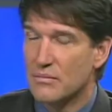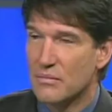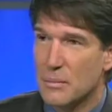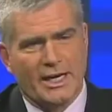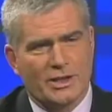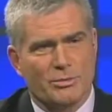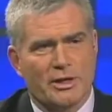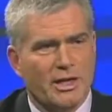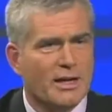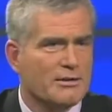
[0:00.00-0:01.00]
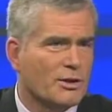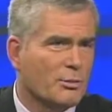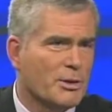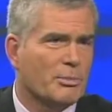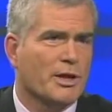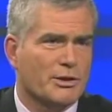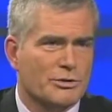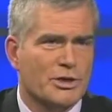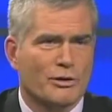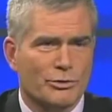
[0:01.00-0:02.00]
because I get to bring people like
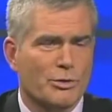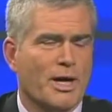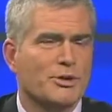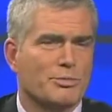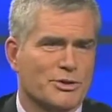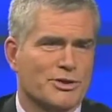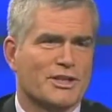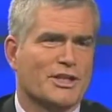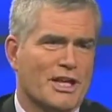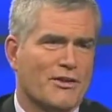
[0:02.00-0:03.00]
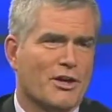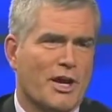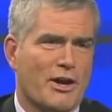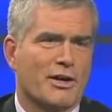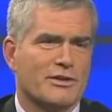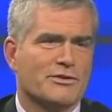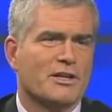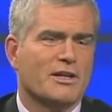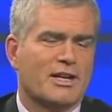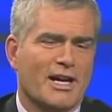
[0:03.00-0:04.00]
yourself, true experts in their areas,
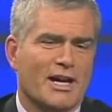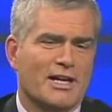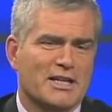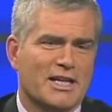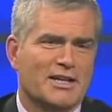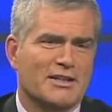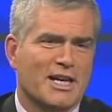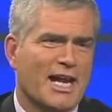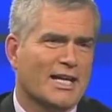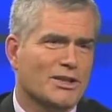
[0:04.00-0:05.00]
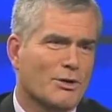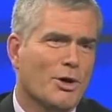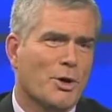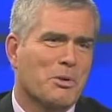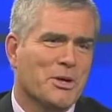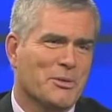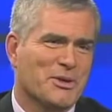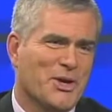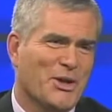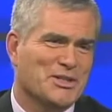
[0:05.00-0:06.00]
and I get to go home
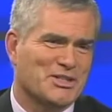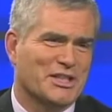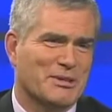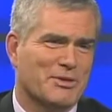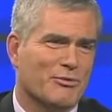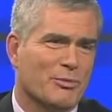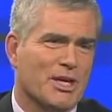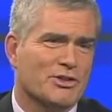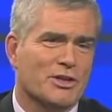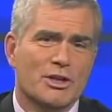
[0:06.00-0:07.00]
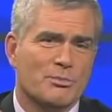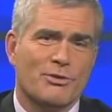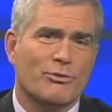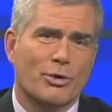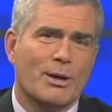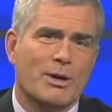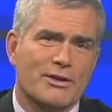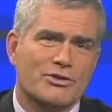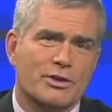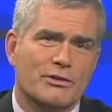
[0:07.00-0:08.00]
with all this gleaned information before I buy
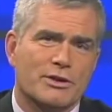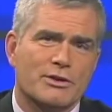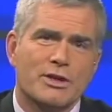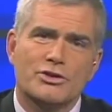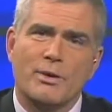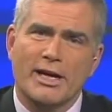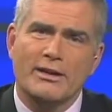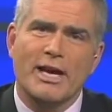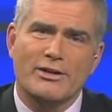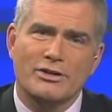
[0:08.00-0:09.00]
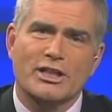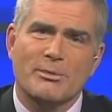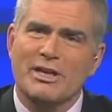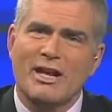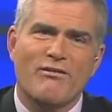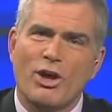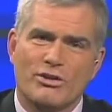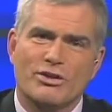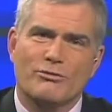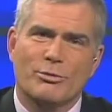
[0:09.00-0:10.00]
the series. So I get to actually come in and have all
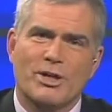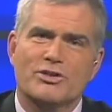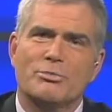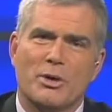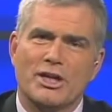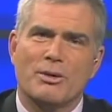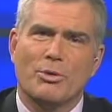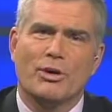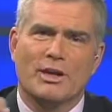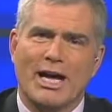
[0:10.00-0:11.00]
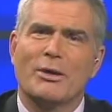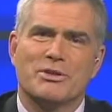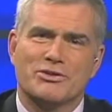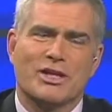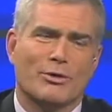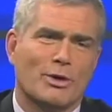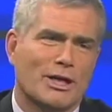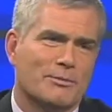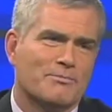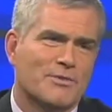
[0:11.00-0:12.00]
this information. Monday morning, I'll be saying, wow.